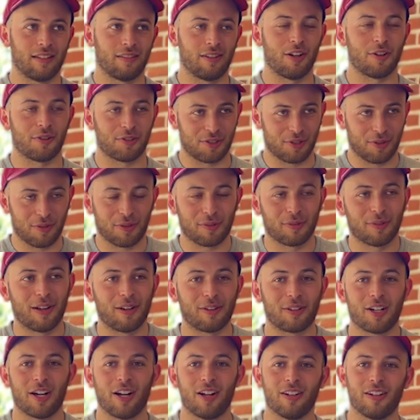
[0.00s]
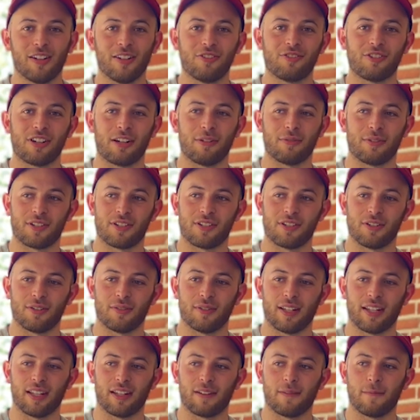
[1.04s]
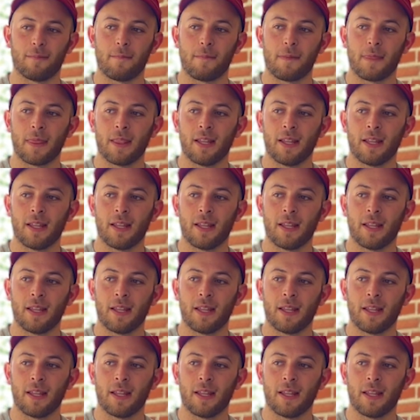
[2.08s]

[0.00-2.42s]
also throughout college, I was doing